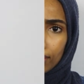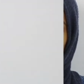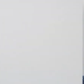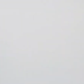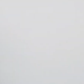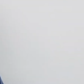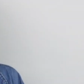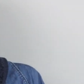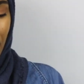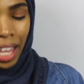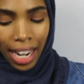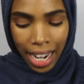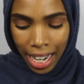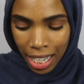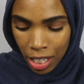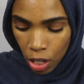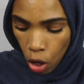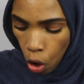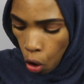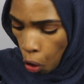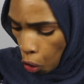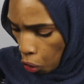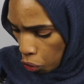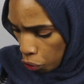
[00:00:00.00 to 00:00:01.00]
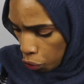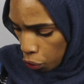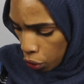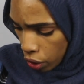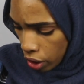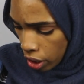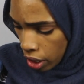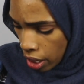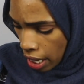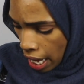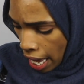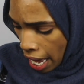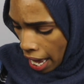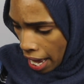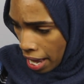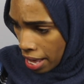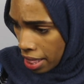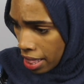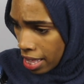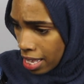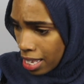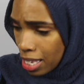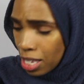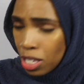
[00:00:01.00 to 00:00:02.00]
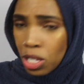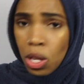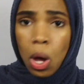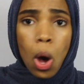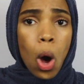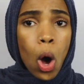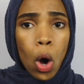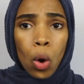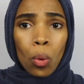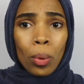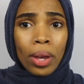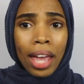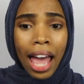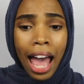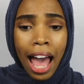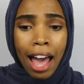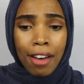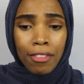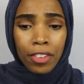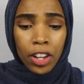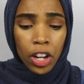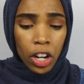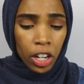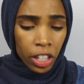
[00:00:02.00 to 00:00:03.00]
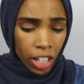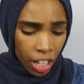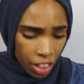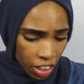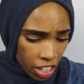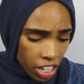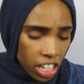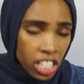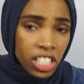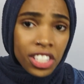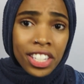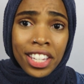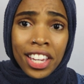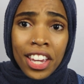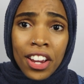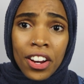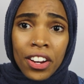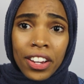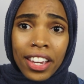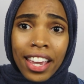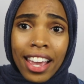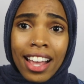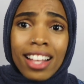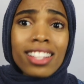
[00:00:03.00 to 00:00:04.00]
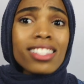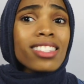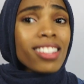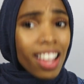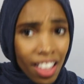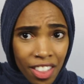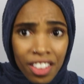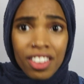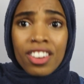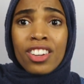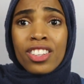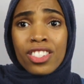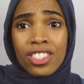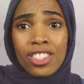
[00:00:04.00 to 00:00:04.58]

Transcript: so that is all for today. This is all we have here. Nothing to see here, kids. Nothing to